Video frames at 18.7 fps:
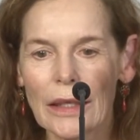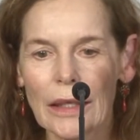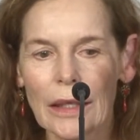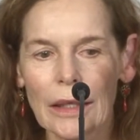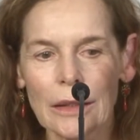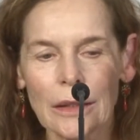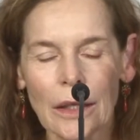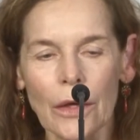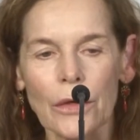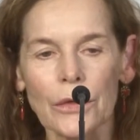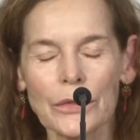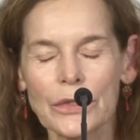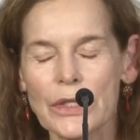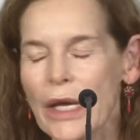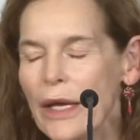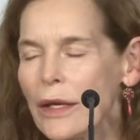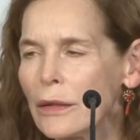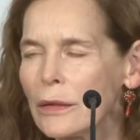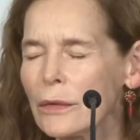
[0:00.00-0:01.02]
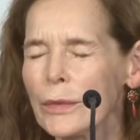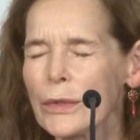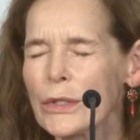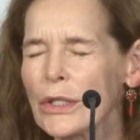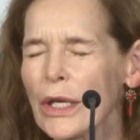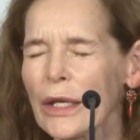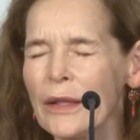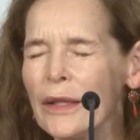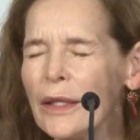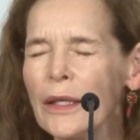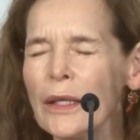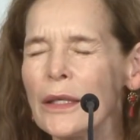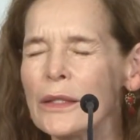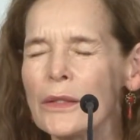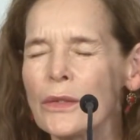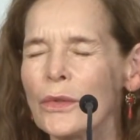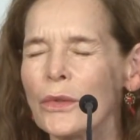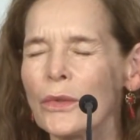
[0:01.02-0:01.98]
in a hotel, which I think
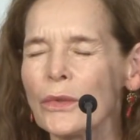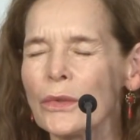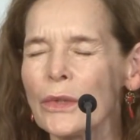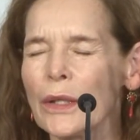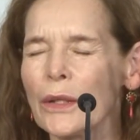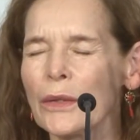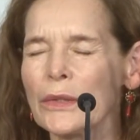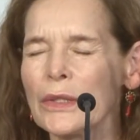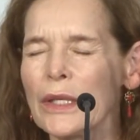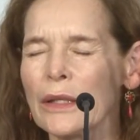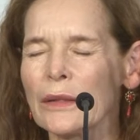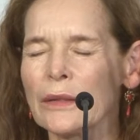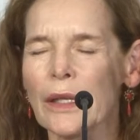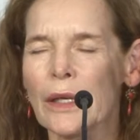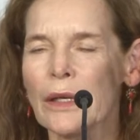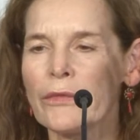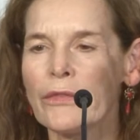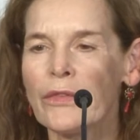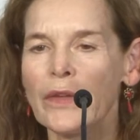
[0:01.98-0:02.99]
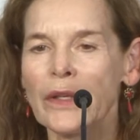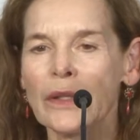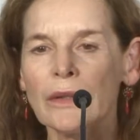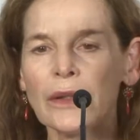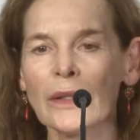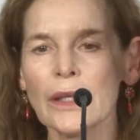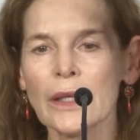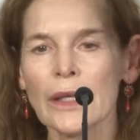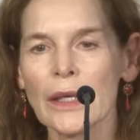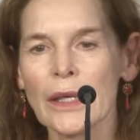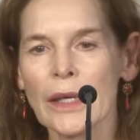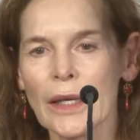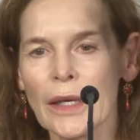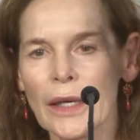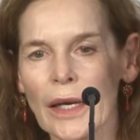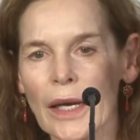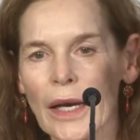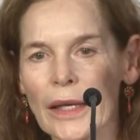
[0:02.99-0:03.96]
is called the Hotel de la Ville,
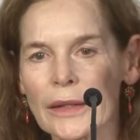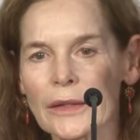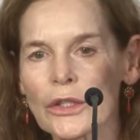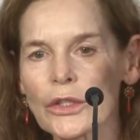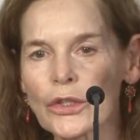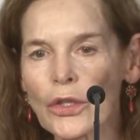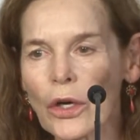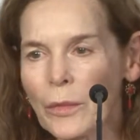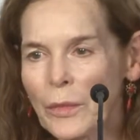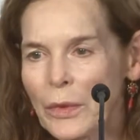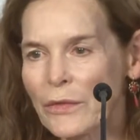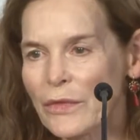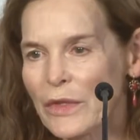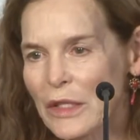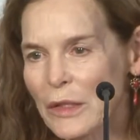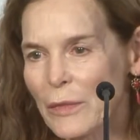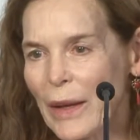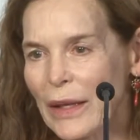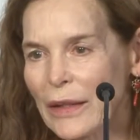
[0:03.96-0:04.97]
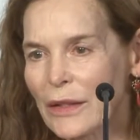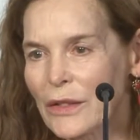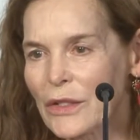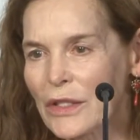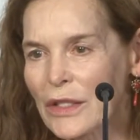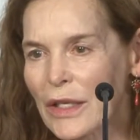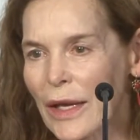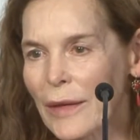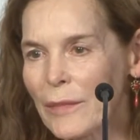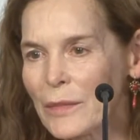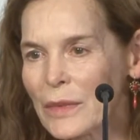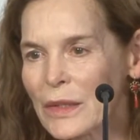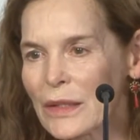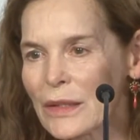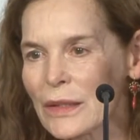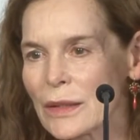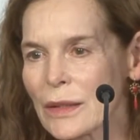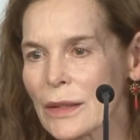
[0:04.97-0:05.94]
at the top of the Spanish
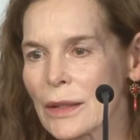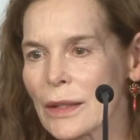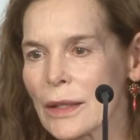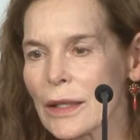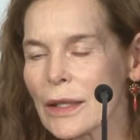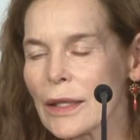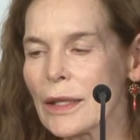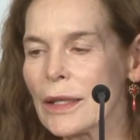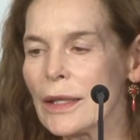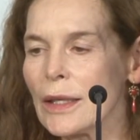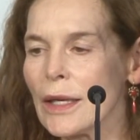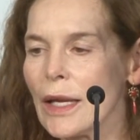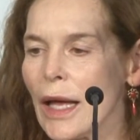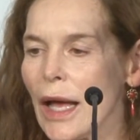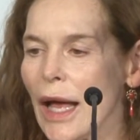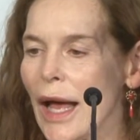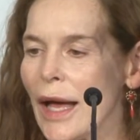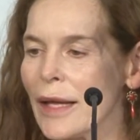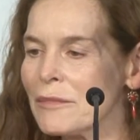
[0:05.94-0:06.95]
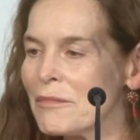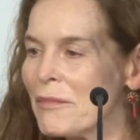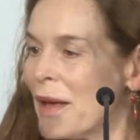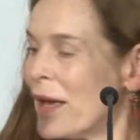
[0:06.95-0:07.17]
Steps. And